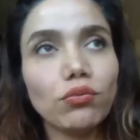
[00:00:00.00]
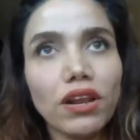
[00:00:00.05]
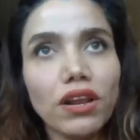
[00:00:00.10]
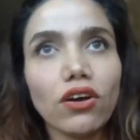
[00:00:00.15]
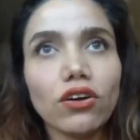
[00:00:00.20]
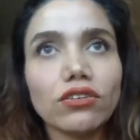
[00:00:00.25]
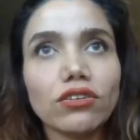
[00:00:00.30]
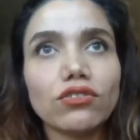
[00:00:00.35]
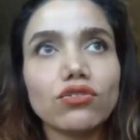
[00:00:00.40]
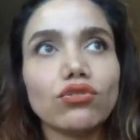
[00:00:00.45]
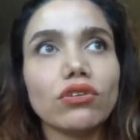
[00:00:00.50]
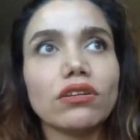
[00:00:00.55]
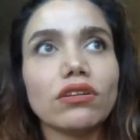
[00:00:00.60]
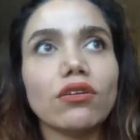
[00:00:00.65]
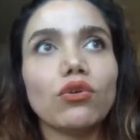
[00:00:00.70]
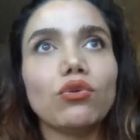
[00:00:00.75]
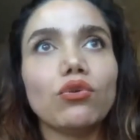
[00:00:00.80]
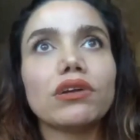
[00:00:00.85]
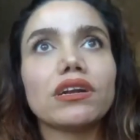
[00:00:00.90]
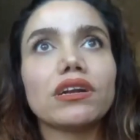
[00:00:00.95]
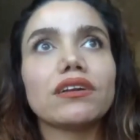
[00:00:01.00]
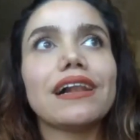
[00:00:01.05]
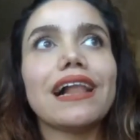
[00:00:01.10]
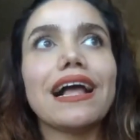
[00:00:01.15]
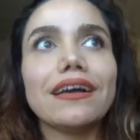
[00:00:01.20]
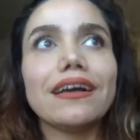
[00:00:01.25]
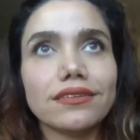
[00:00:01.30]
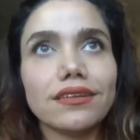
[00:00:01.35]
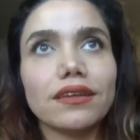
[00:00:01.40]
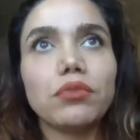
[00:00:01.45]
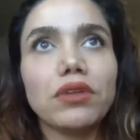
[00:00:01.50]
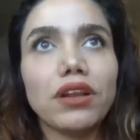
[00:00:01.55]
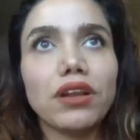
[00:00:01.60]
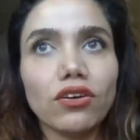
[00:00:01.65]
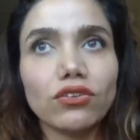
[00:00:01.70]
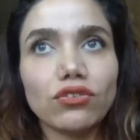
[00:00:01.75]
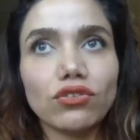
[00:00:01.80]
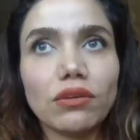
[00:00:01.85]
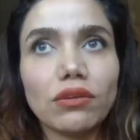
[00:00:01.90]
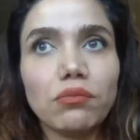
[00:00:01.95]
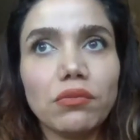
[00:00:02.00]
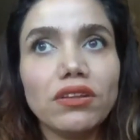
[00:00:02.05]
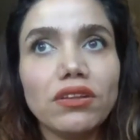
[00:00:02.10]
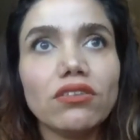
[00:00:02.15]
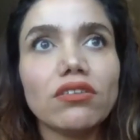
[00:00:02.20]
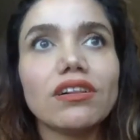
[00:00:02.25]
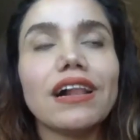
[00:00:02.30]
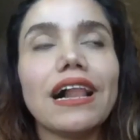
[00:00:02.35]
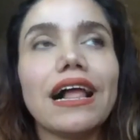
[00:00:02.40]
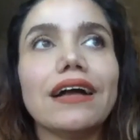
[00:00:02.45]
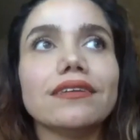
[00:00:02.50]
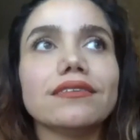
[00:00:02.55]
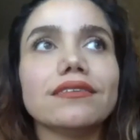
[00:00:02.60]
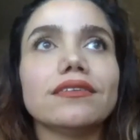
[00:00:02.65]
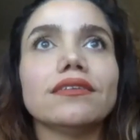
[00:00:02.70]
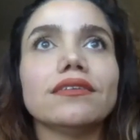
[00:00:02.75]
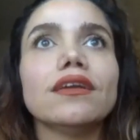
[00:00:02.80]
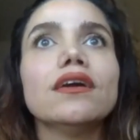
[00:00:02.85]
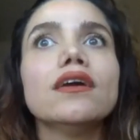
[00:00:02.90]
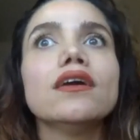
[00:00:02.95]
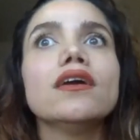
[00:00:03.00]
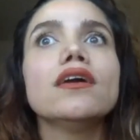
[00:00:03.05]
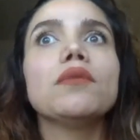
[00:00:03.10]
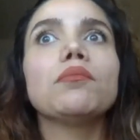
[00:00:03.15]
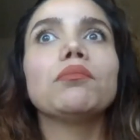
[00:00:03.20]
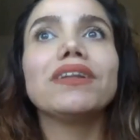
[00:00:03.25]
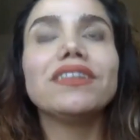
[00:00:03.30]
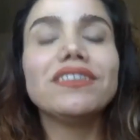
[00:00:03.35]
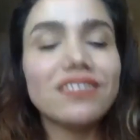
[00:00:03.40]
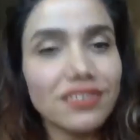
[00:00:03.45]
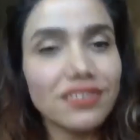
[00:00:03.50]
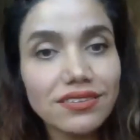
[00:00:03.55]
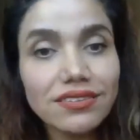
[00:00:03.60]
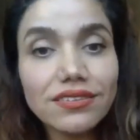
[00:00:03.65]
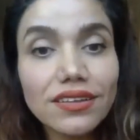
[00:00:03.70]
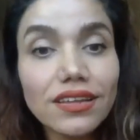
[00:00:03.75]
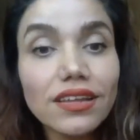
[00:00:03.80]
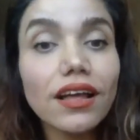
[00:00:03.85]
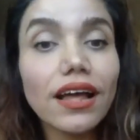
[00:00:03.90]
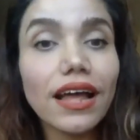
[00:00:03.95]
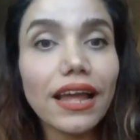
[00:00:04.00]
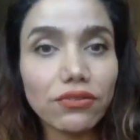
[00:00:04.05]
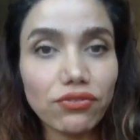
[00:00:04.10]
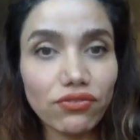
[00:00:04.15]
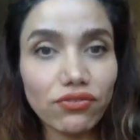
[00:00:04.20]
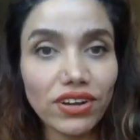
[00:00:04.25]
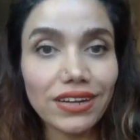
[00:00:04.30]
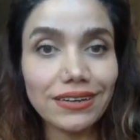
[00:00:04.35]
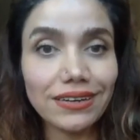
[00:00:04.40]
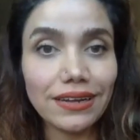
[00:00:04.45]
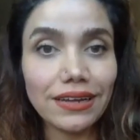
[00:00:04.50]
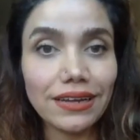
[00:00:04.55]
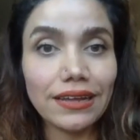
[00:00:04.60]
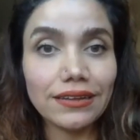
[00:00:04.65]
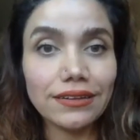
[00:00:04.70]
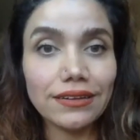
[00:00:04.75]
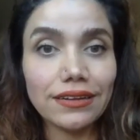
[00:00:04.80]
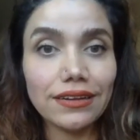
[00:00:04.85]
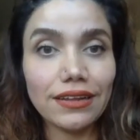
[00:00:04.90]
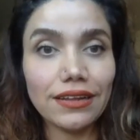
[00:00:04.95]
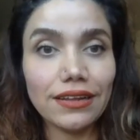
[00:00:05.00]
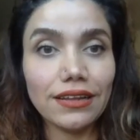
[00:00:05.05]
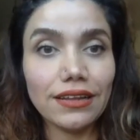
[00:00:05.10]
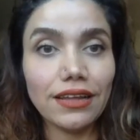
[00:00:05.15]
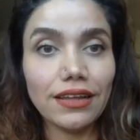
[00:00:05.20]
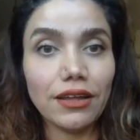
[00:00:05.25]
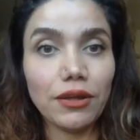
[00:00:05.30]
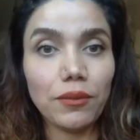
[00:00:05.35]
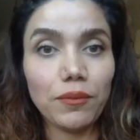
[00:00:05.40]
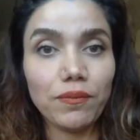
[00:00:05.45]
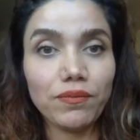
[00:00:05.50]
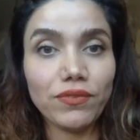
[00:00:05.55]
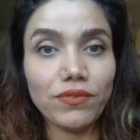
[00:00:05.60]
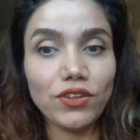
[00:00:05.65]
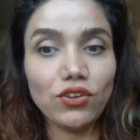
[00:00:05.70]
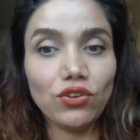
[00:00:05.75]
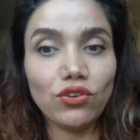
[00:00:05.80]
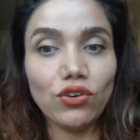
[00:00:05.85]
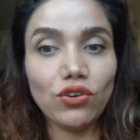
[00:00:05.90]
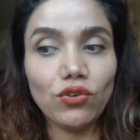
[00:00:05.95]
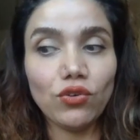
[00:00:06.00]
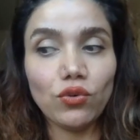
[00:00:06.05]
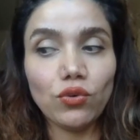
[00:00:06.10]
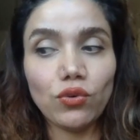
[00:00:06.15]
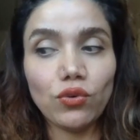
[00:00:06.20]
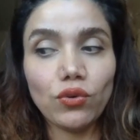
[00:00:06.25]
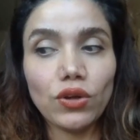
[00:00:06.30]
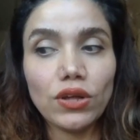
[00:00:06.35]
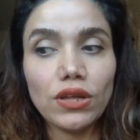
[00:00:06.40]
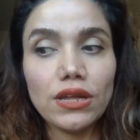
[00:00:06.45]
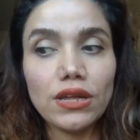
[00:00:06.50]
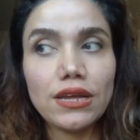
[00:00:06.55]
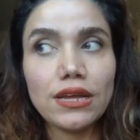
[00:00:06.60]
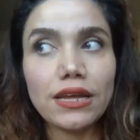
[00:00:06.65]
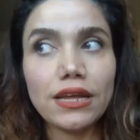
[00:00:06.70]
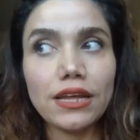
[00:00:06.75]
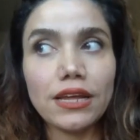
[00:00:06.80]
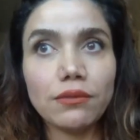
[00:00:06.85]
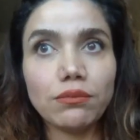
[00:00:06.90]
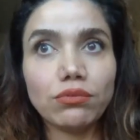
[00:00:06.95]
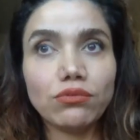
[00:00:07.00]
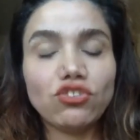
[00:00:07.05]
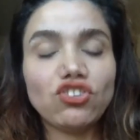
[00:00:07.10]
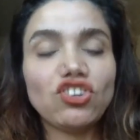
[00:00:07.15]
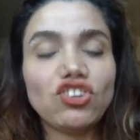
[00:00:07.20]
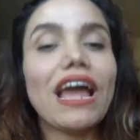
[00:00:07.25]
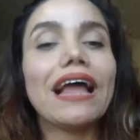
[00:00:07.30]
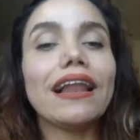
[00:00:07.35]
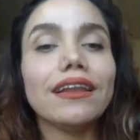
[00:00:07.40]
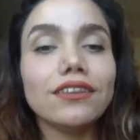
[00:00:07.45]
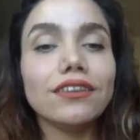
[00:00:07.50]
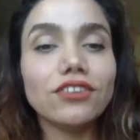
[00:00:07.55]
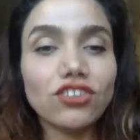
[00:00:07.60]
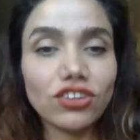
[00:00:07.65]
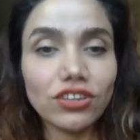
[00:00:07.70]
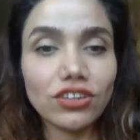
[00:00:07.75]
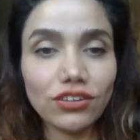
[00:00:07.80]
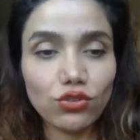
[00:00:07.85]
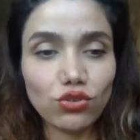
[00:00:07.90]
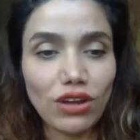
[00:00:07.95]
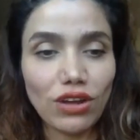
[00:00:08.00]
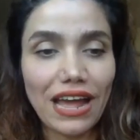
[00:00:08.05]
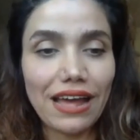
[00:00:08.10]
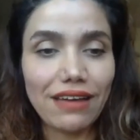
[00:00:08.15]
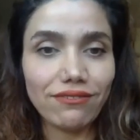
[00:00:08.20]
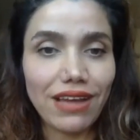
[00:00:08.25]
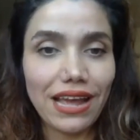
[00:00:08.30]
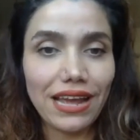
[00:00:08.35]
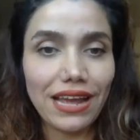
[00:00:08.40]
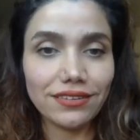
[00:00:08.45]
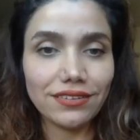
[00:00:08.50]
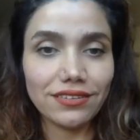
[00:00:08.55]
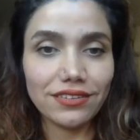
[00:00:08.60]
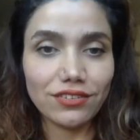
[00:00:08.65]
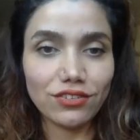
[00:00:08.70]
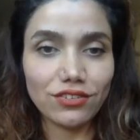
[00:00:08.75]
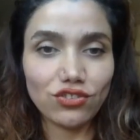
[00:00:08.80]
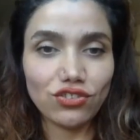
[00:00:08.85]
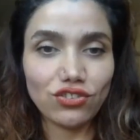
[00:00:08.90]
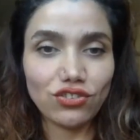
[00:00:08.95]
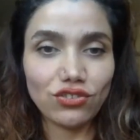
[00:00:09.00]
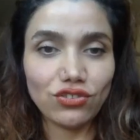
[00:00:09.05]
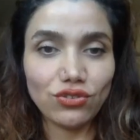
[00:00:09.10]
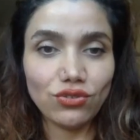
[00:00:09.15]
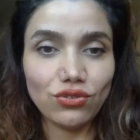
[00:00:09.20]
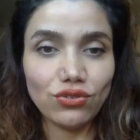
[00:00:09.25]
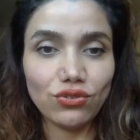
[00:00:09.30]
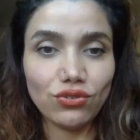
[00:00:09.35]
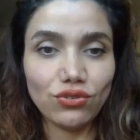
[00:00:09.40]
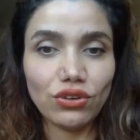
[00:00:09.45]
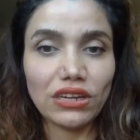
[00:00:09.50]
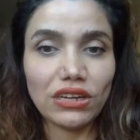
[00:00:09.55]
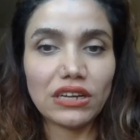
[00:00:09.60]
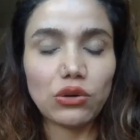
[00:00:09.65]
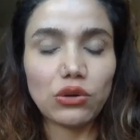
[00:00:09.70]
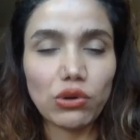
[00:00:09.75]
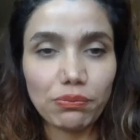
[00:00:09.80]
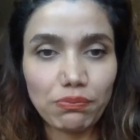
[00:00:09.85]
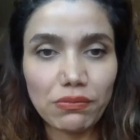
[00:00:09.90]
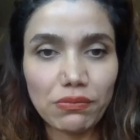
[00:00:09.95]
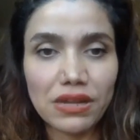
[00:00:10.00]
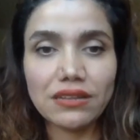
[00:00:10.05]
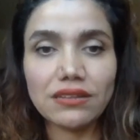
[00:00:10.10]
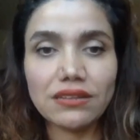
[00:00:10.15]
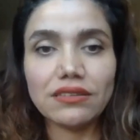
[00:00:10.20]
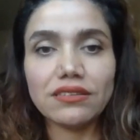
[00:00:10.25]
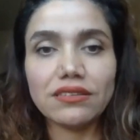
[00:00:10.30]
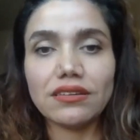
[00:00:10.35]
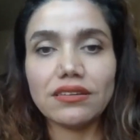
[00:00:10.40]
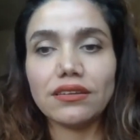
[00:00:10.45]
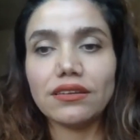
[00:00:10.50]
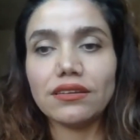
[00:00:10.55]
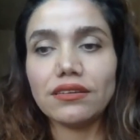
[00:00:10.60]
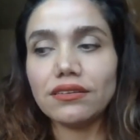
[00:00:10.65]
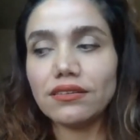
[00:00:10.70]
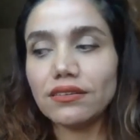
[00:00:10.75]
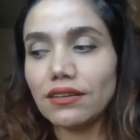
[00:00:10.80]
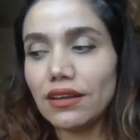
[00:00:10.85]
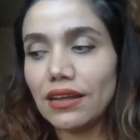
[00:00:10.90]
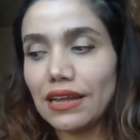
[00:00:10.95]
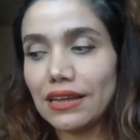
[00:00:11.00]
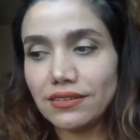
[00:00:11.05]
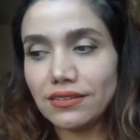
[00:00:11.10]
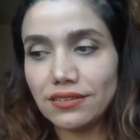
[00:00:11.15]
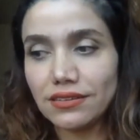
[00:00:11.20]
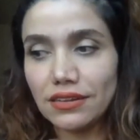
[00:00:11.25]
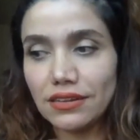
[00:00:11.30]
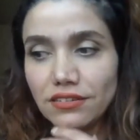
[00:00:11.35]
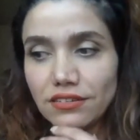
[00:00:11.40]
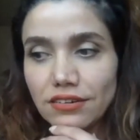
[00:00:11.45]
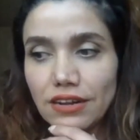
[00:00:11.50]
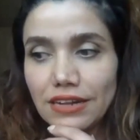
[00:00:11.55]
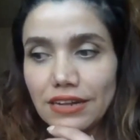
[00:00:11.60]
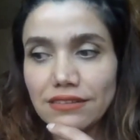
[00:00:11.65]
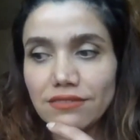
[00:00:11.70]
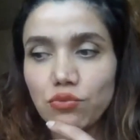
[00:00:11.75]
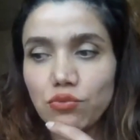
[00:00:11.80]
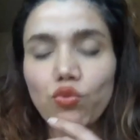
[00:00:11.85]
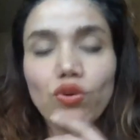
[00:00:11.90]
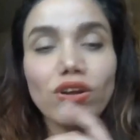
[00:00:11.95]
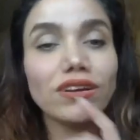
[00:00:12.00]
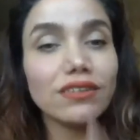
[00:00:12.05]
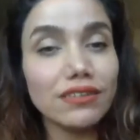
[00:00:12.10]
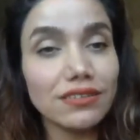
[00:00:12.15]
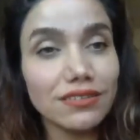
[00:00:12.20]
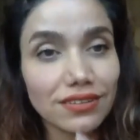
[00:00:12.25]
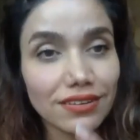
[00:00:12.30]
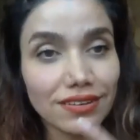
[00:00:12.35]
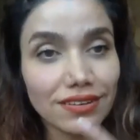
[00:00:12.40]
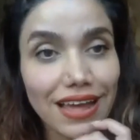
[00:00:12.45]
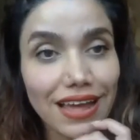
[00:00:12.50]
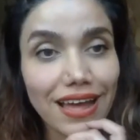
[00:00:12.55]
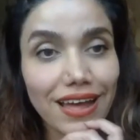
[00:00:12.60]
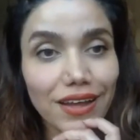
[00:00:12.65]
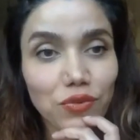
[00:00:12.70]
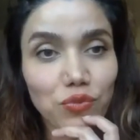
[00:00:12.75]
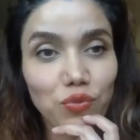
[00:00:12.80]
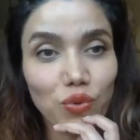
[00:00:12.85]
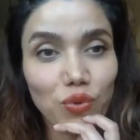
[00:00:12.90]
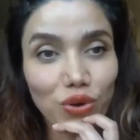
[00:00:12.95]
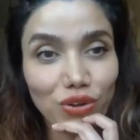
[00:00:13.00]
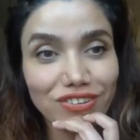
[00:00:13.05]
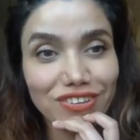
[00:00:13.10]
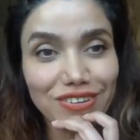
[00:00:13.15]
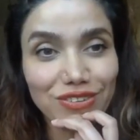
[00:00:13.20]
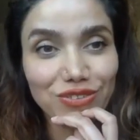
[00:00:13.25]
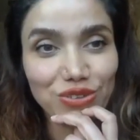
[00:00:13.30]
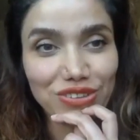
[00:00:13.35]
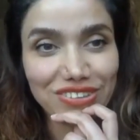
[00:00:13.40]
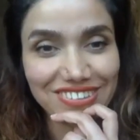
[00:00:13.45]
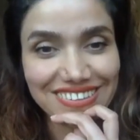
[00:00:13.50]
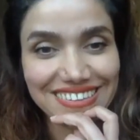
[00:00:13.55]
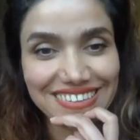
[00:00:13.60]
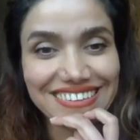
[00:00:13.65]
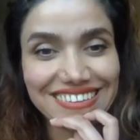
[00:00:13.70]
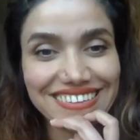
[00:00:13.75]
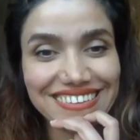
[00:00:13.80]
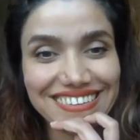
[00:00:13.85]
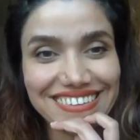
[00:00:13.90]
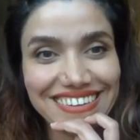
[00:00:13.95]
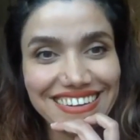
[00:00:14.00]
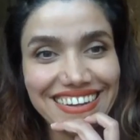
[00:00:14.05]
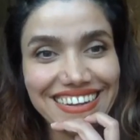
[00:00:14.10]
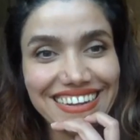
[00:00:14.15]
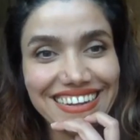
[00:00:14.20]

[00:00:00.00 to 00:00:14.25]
belong to a lower class. I belong to a middle class, and but still I find it you know, challenging to have access to equipment and etc. And one reason that I wanted to teach